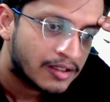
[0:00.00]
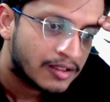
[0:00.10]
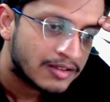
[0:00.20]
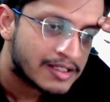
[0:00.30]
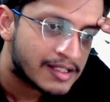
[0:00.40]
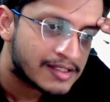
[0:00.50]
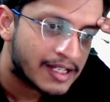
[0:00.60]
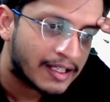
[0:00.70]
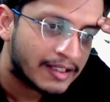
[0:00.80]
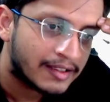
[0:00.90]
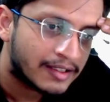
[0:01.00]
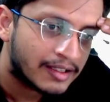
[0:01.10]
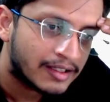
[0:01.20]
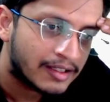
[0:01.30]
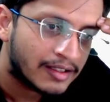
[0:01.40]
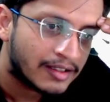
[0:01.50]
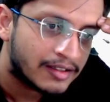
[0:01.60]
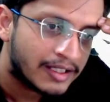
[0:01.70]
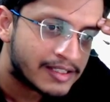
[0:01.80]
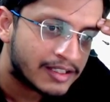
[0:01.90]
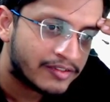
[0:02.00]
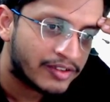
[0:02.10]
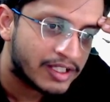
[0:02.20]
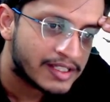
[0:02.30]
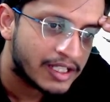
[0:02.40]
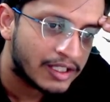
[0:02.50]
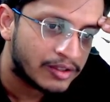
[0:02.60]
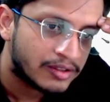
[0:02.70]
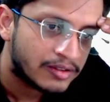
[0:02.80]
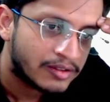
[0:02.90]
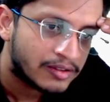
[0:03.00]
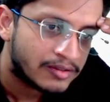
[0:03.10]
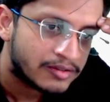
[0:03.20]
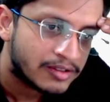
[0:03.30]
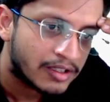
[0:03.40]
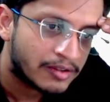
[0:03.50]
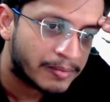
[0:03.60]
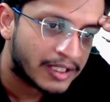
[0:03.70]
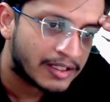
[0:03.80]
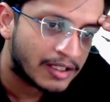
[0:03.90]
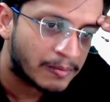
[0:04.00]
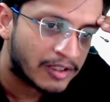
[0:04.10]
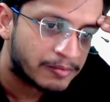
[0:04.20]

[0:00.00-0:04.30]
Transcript: This is like, let's say the word is hello. You have to print the number of